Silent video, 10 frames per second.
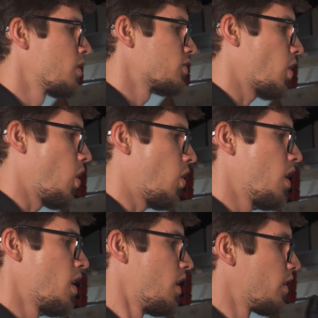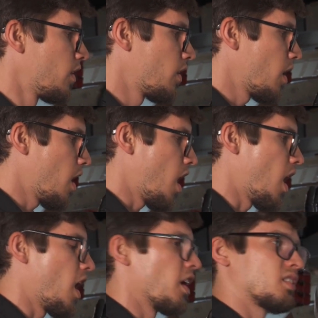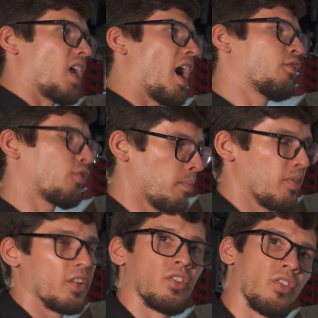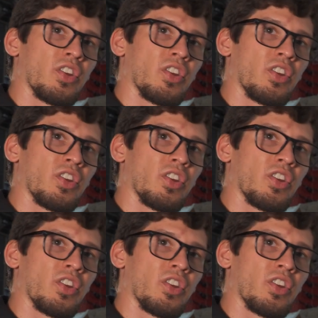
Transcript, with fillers: So uh, aside from the,